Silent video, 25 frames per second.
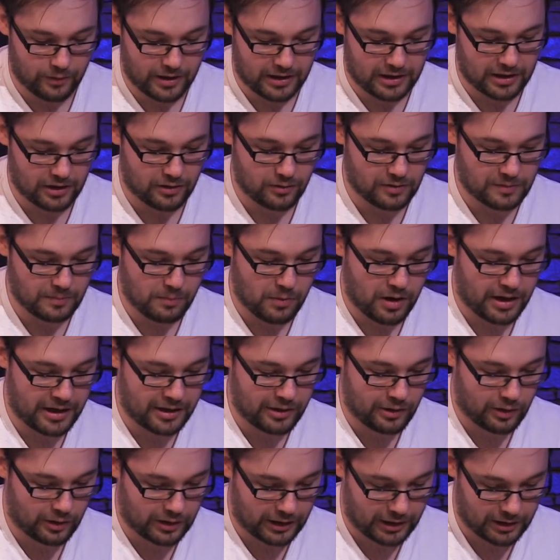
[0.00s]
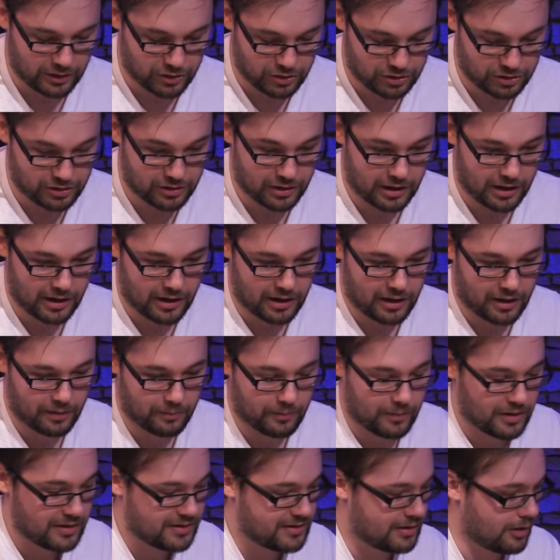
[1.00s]
I can go. use my knowledge. Um,
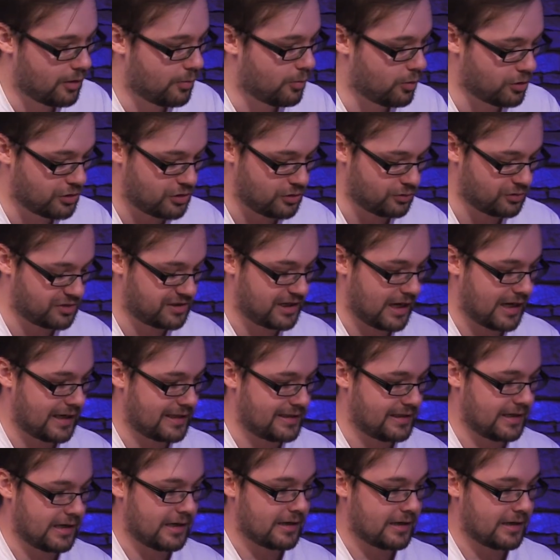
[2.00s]
so what's your sanity?